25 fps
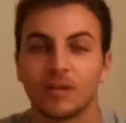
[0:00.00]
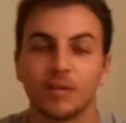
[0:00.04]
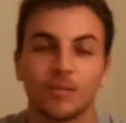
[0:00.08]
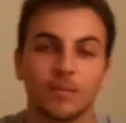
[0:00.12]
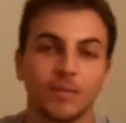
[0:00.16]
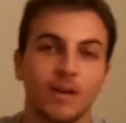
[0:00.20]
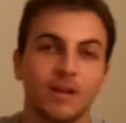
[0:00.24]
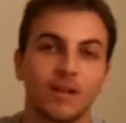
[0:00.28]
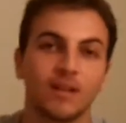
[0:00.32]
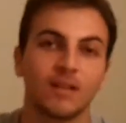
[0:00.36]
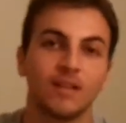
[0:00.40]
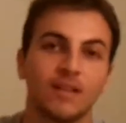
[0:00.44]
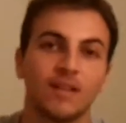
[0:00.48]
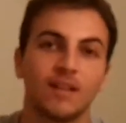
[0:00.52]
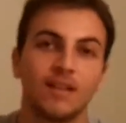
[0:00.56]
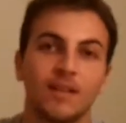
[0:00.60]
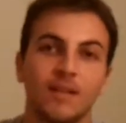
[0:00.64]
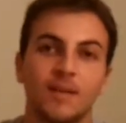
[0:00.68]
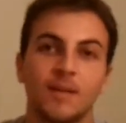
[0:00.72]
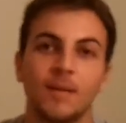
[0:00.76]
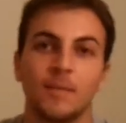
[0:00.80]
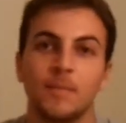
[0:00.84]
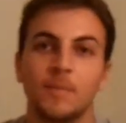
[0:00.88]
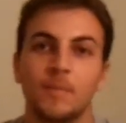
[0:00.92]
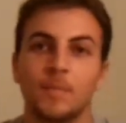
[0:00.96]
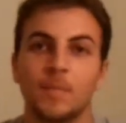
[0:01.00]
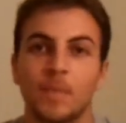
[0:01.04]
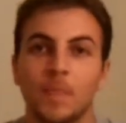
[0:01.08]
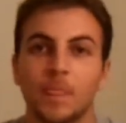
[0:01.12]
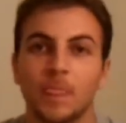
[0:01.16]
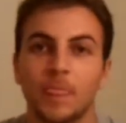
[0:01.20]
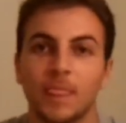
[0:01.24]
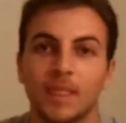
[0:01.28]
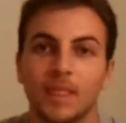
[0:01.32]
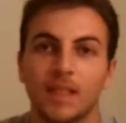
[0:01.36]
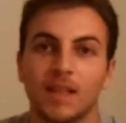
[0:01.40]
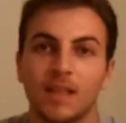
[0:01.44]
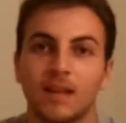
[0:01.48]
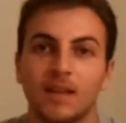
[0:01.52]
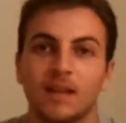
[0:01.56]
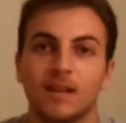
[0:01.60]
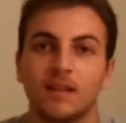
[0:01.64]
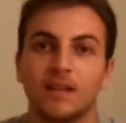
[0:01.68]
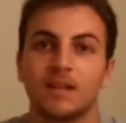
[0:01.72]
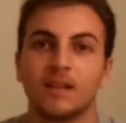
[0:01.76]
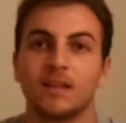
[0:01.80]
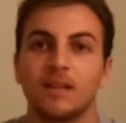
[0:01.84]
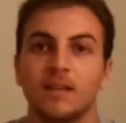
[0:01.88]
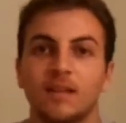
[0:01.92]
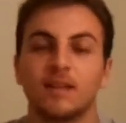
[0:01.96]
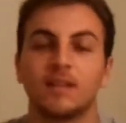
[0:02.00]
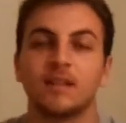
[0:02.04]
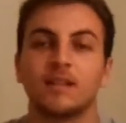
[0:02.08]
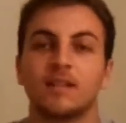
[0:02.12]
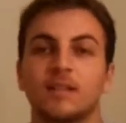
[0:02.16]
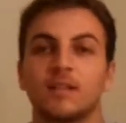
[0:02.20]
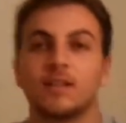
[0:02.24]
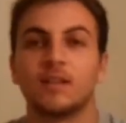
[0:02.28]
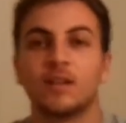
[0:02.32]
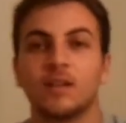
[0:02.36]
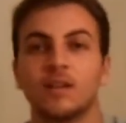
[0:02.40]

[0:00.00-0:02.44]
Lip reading: The only thing you got going for you is the Olympics. Yeah.